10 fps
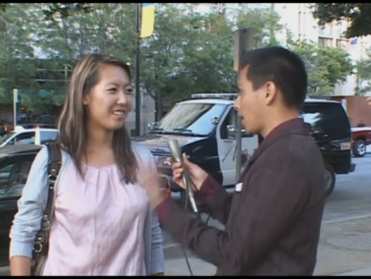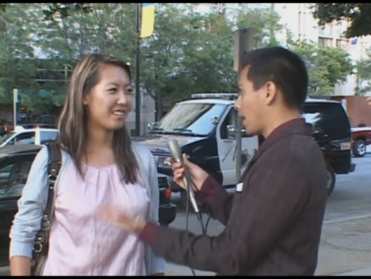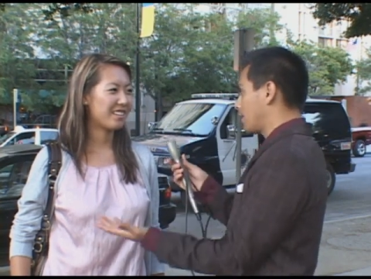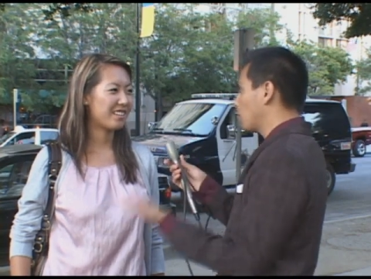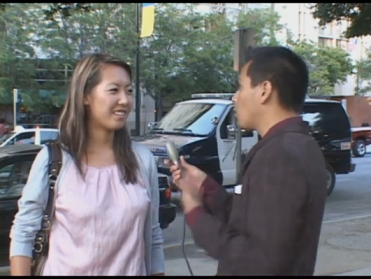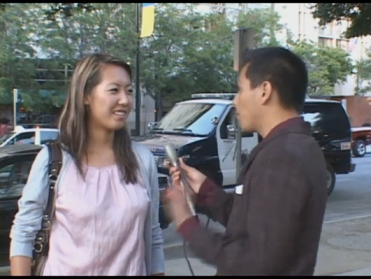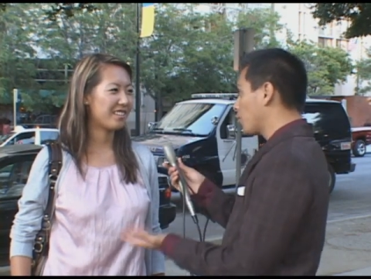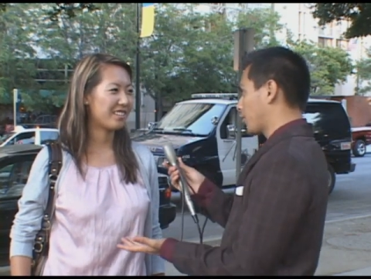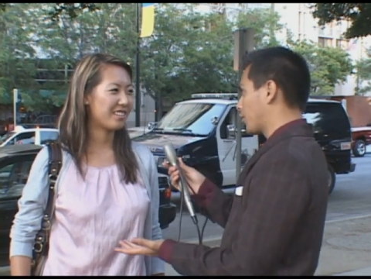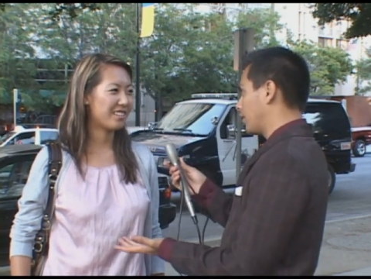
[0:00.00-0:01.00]
Speaker 1: I think we
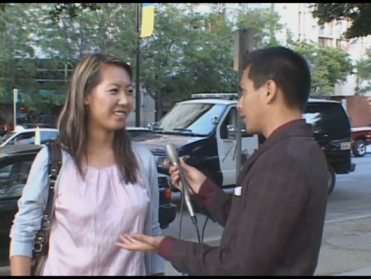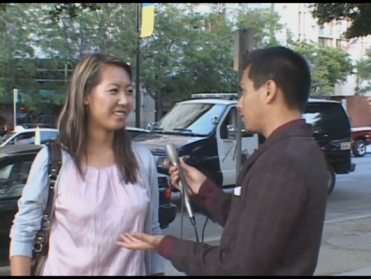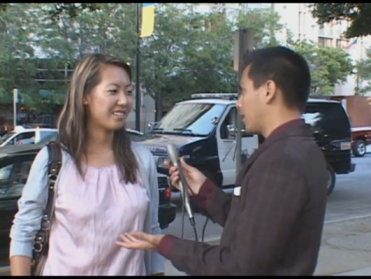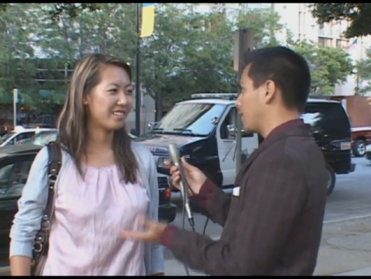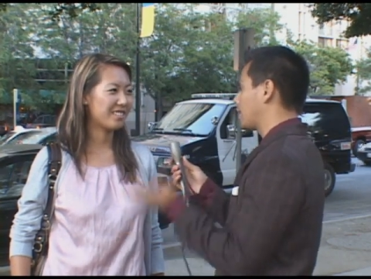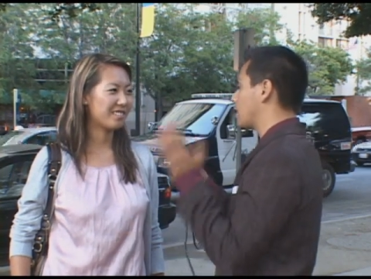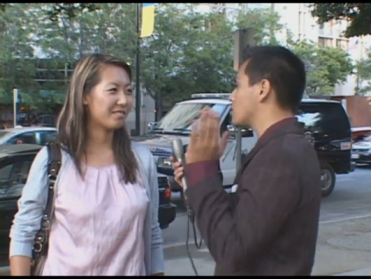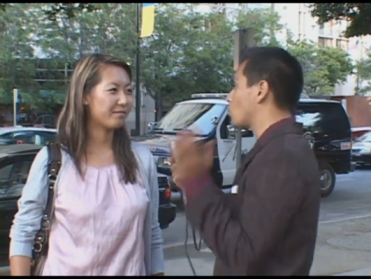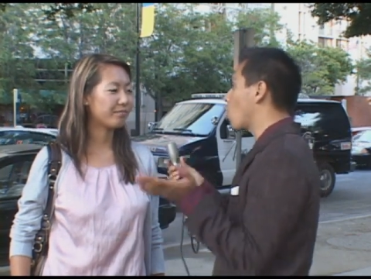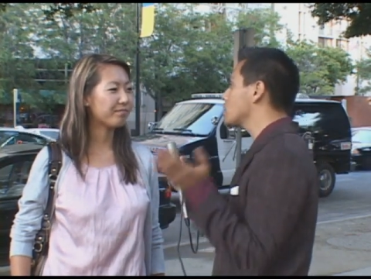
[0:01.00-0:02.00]
both agree, right? That
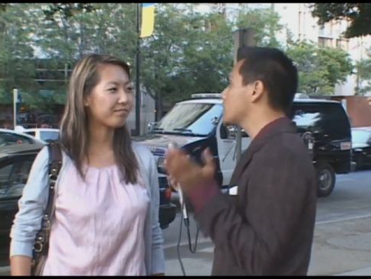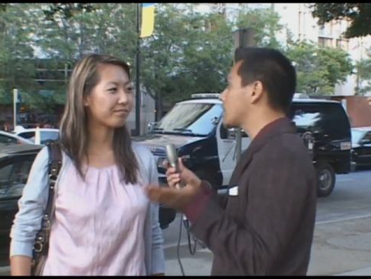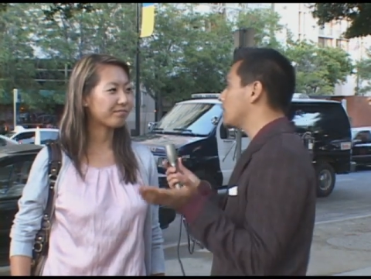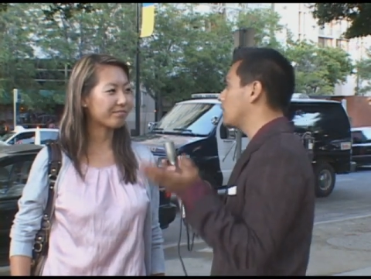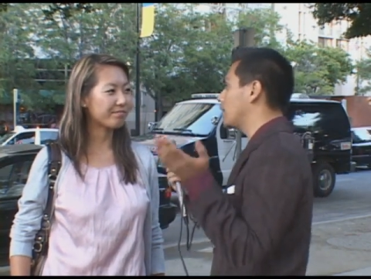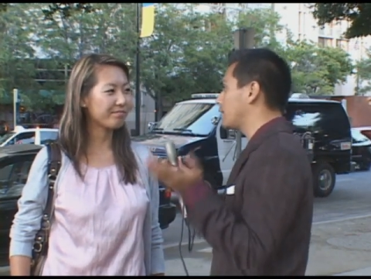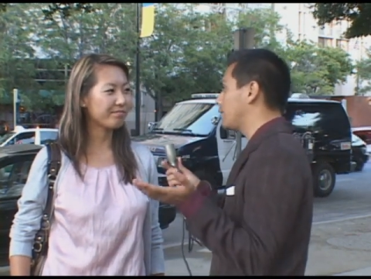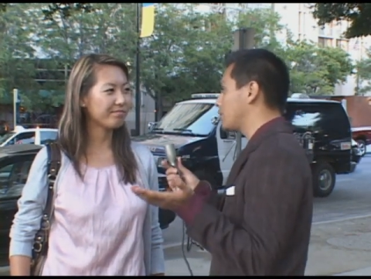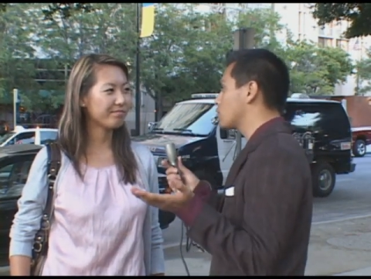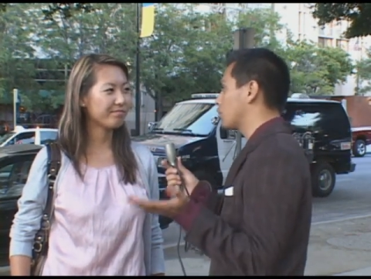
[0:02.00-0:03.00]
it's wrong to kill
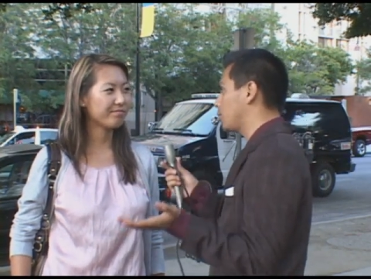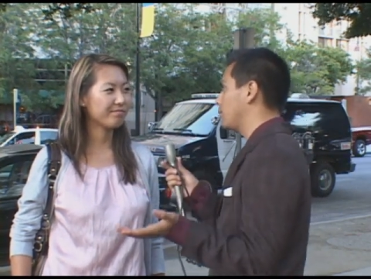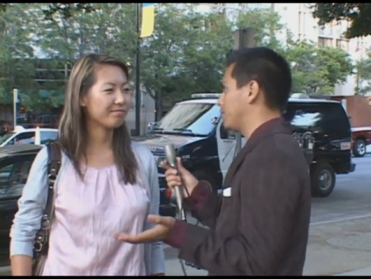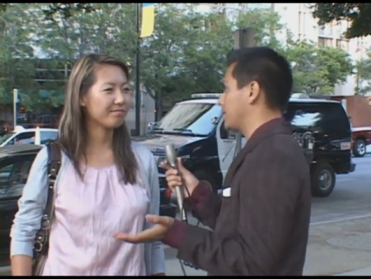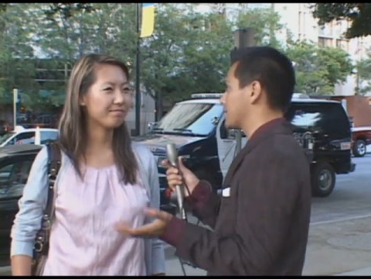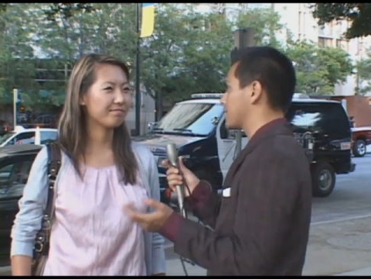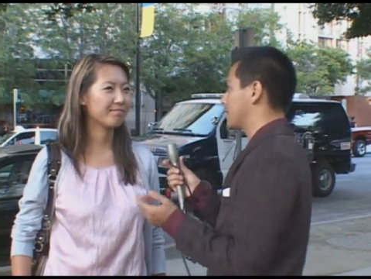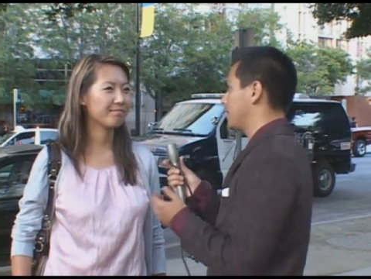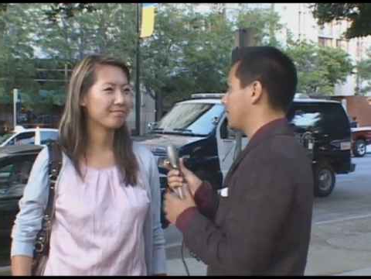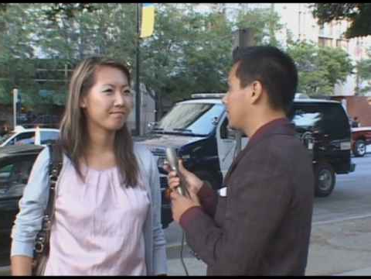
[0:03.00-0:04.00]
individual human beings.
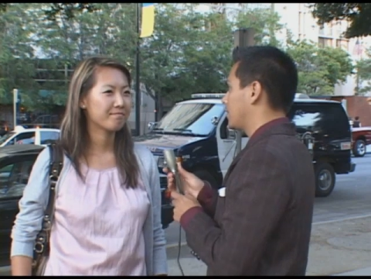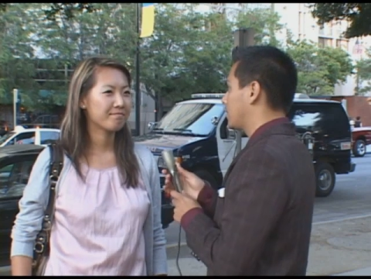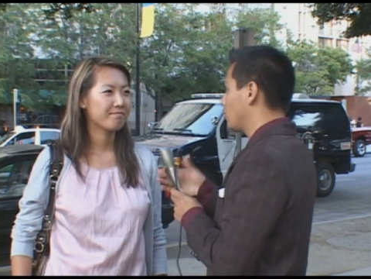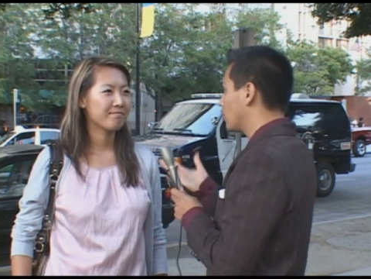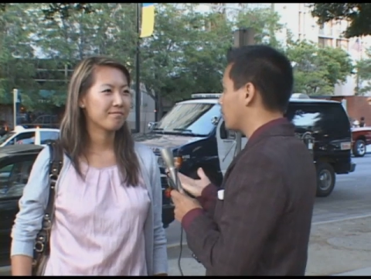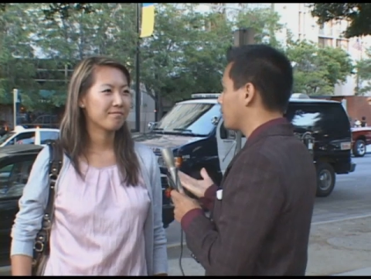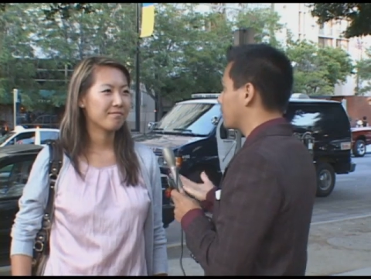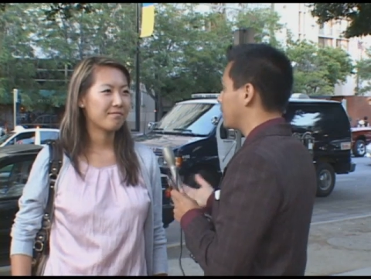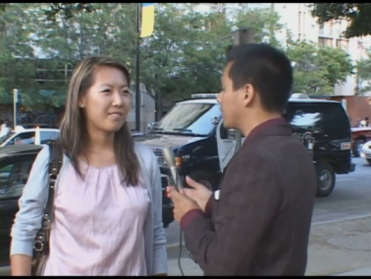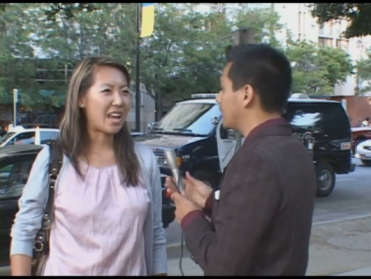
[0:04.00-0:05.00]
You agree
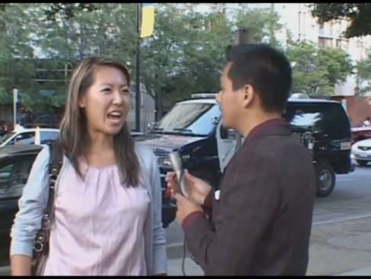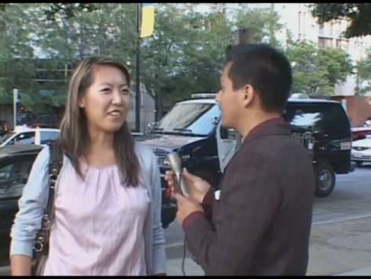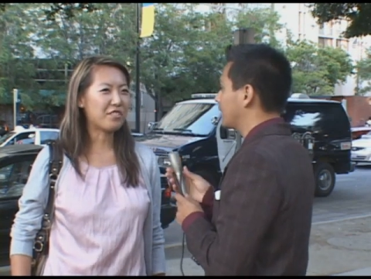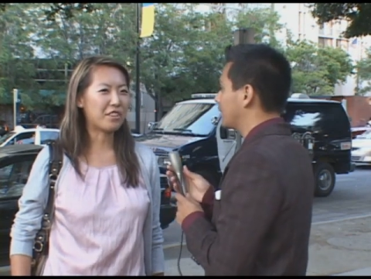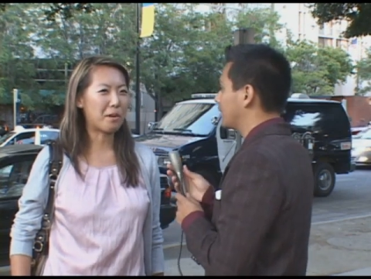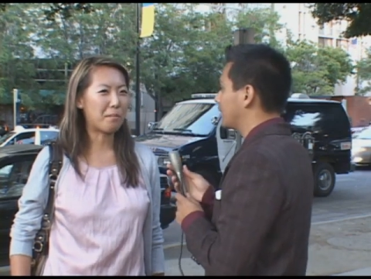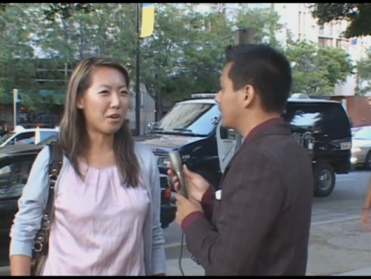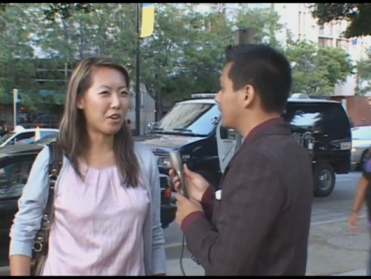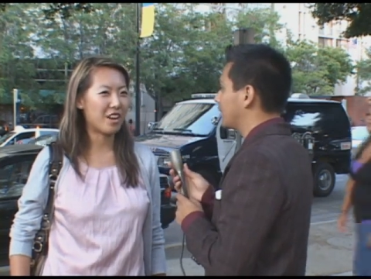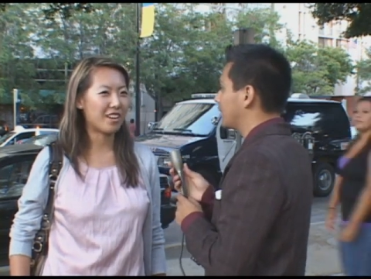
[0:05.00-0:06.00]
with me,
Speaker 2: right? After they're
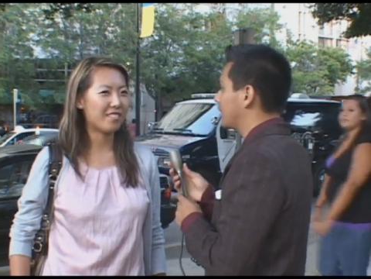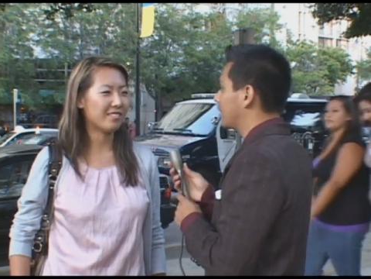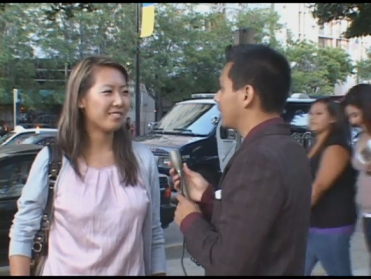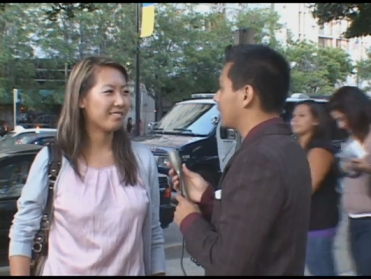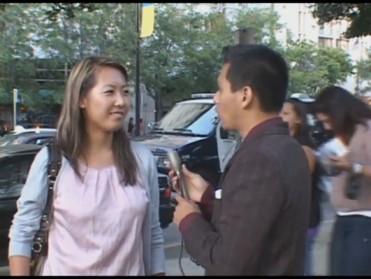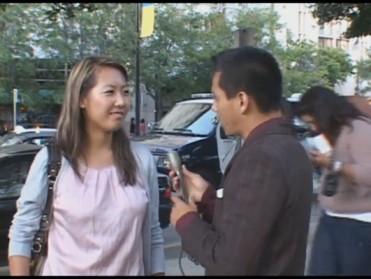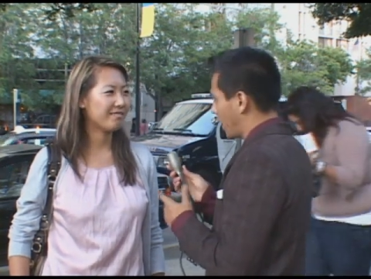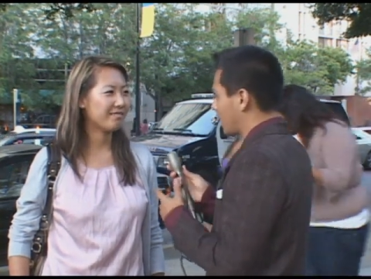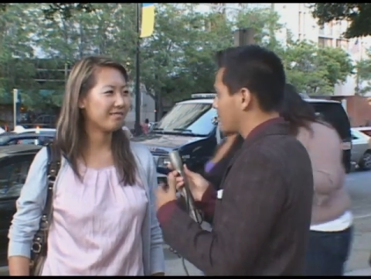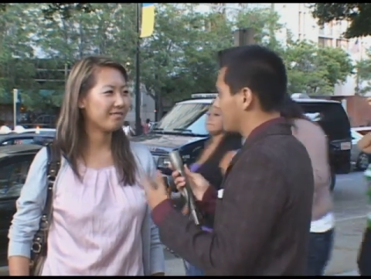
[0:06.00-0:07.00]
born.
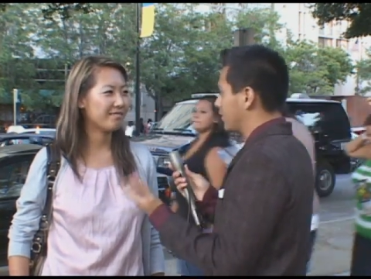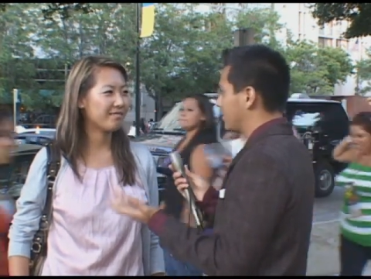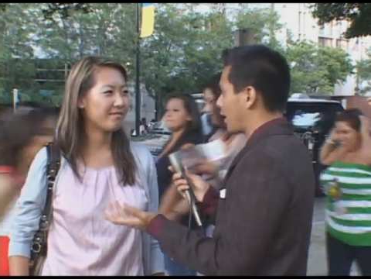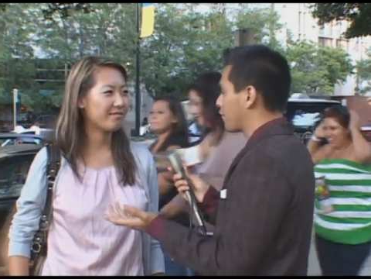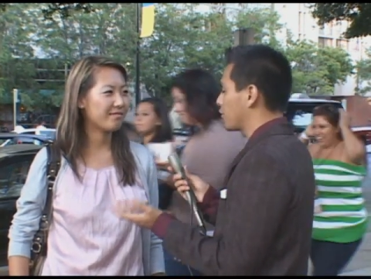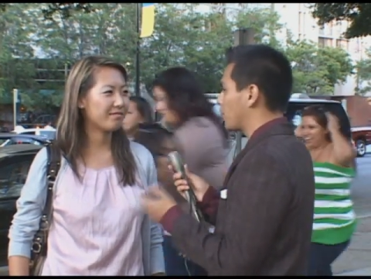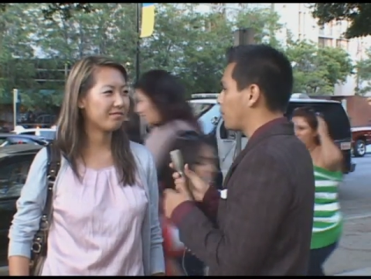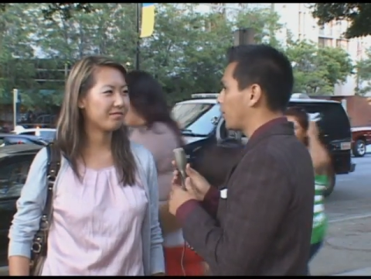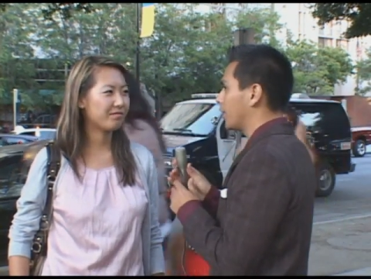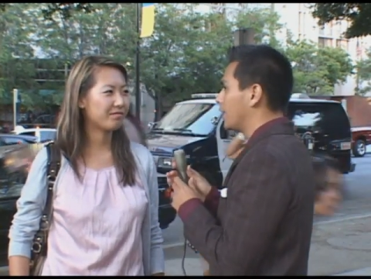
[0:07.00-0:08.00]
Speaker 1: Okay, after
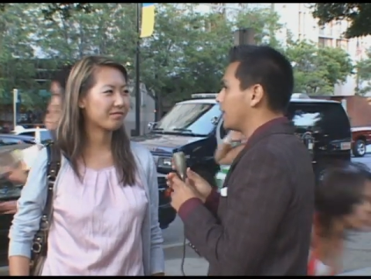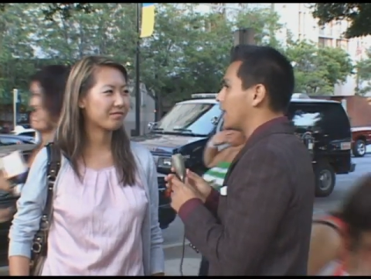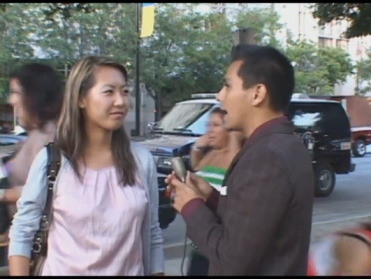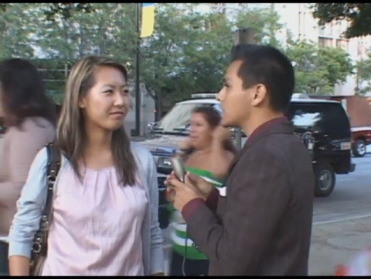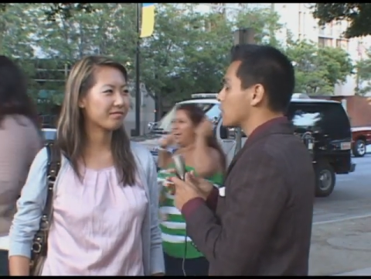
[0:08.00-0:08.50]
they're born. And